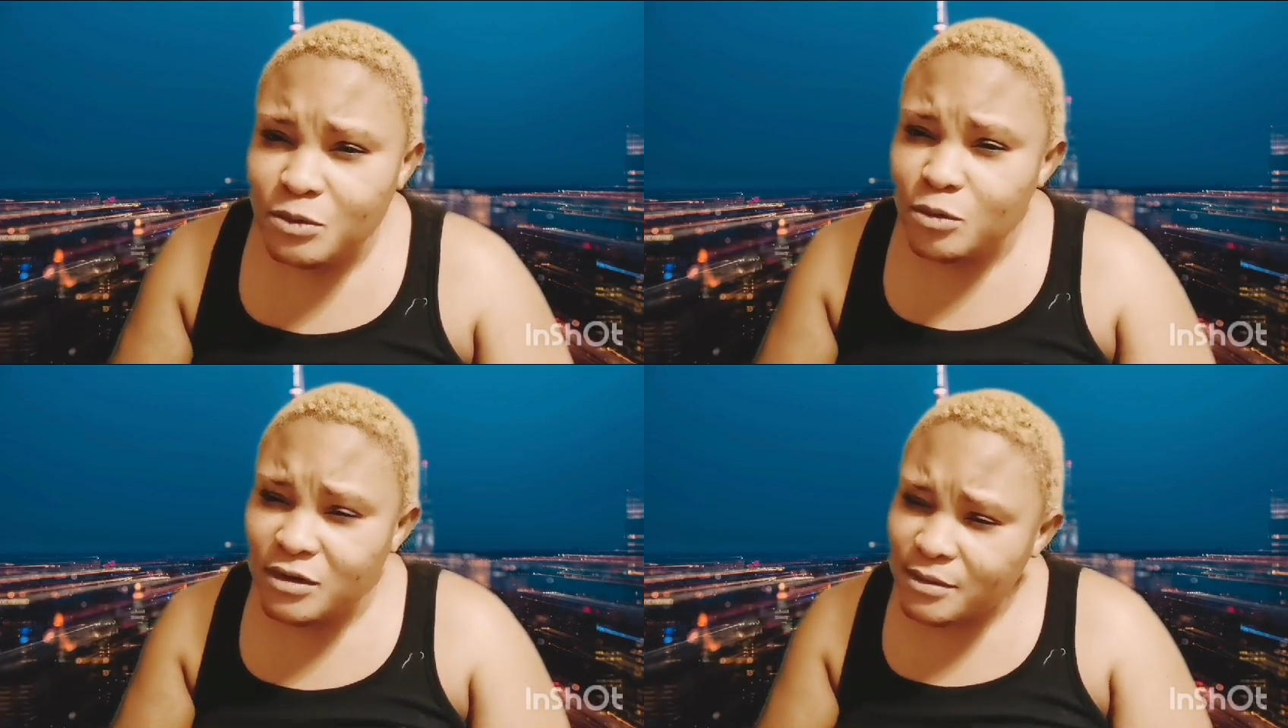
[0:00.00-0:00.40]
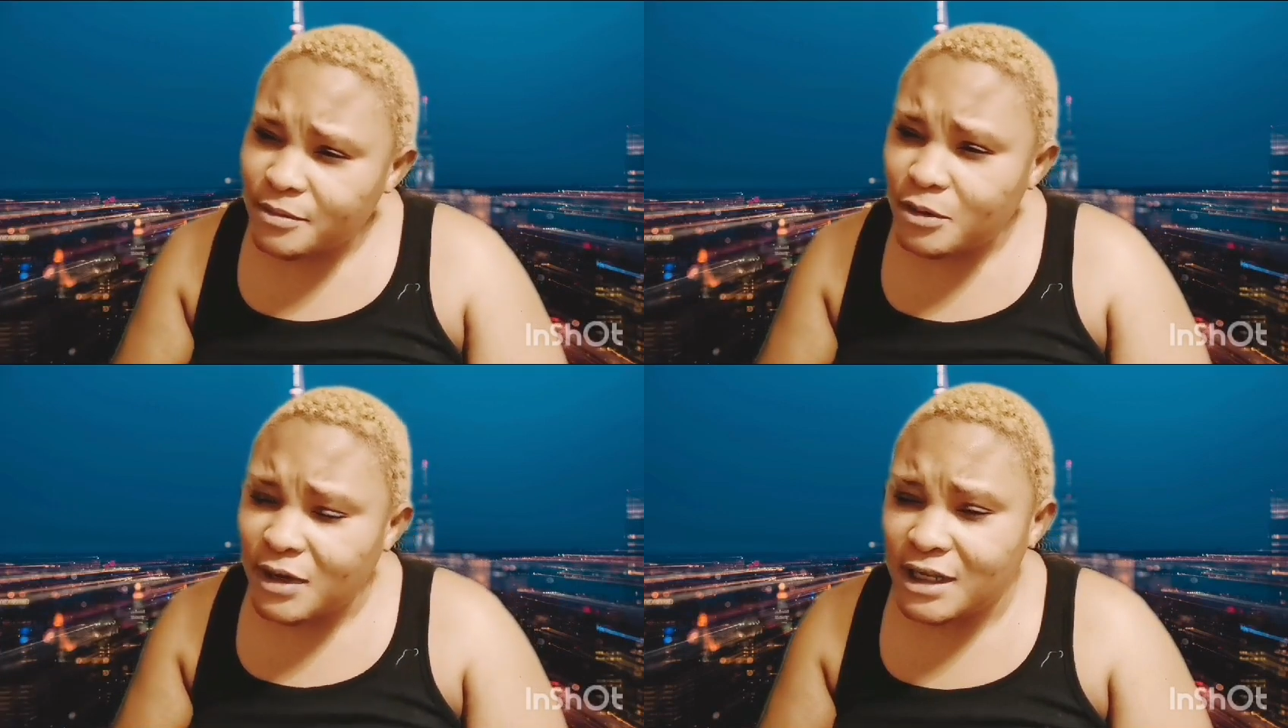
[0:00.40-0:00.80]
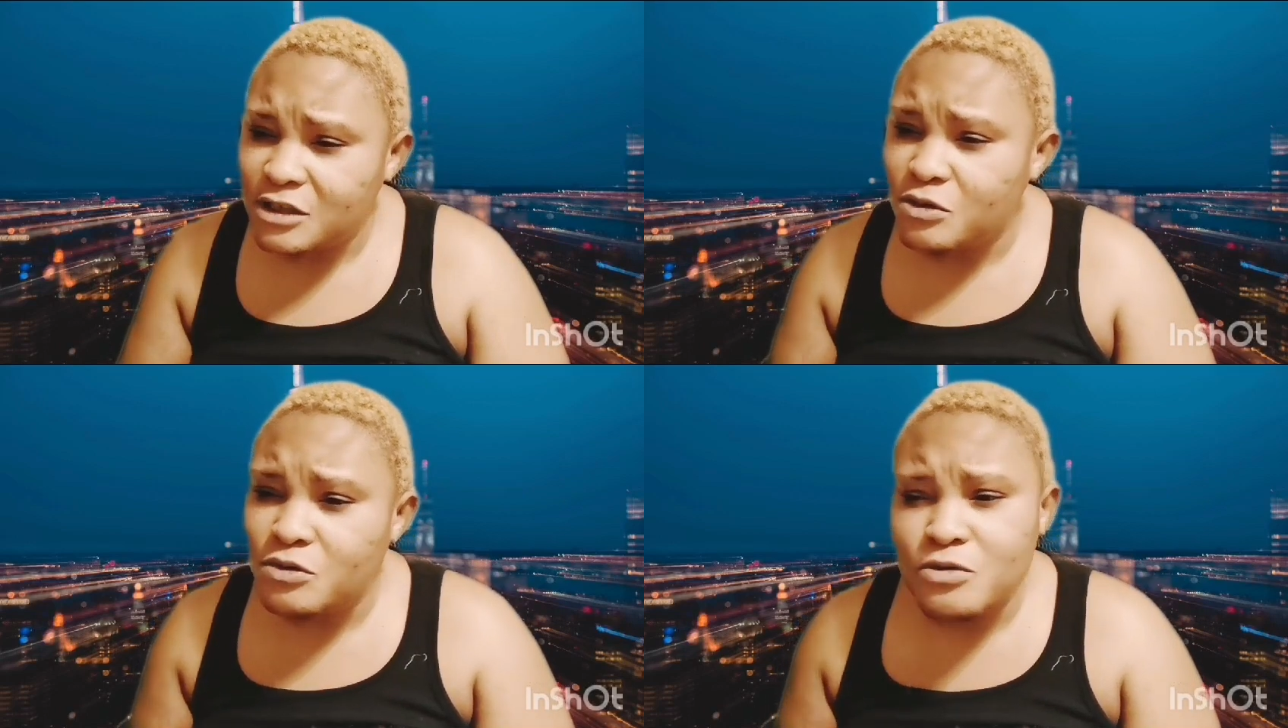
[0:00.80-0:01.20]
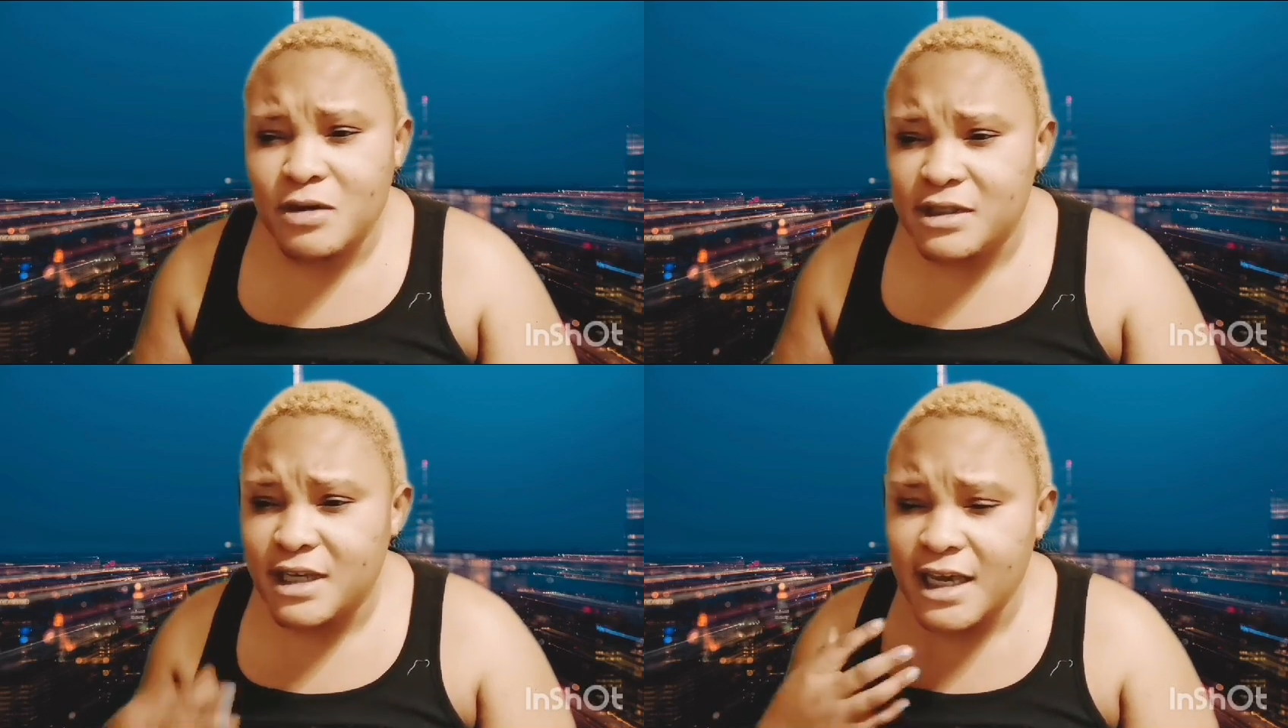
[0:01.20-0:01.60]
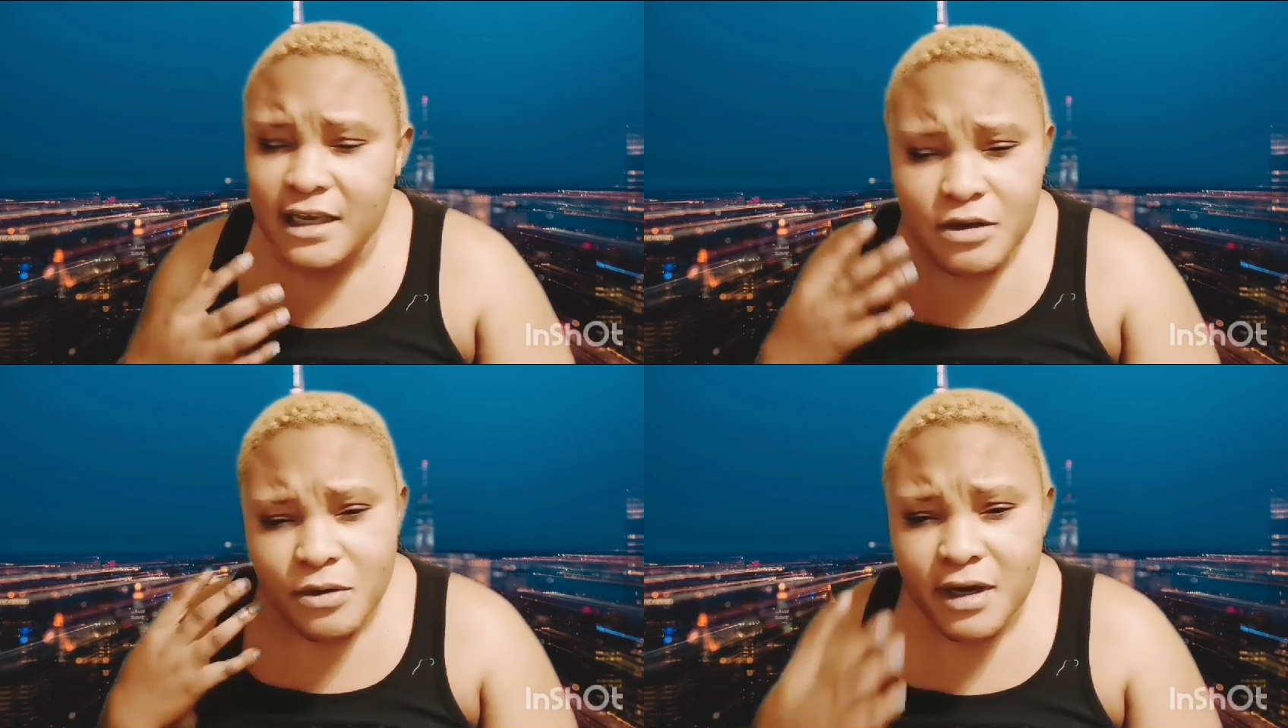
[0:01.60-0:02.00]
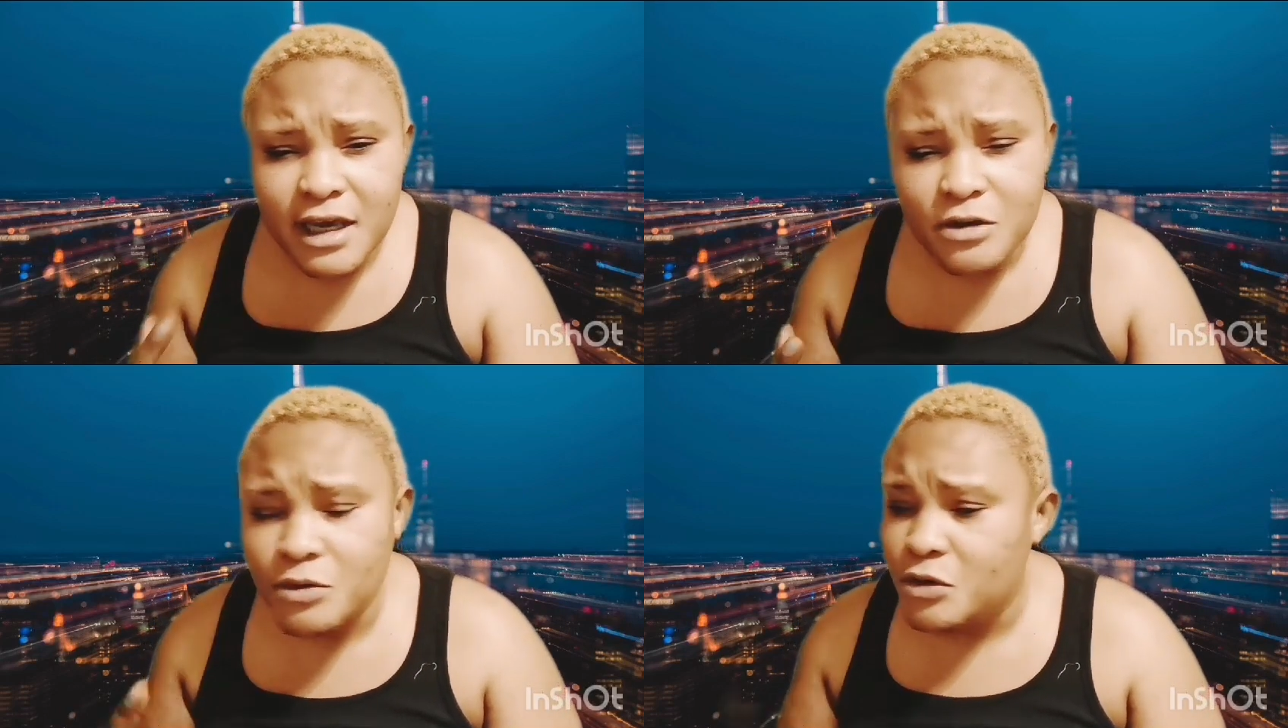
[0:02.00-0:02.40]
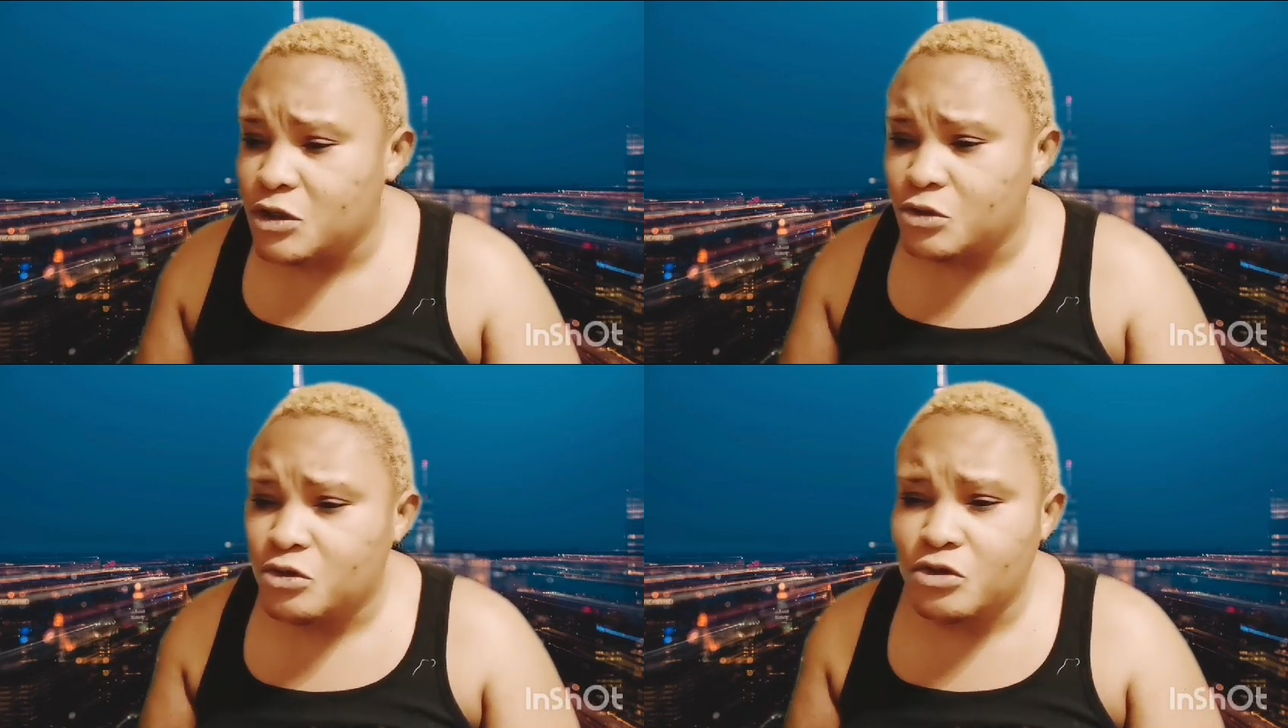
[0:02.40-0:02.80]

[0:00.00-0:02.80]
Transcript: look look at you you are tying your hair you're going to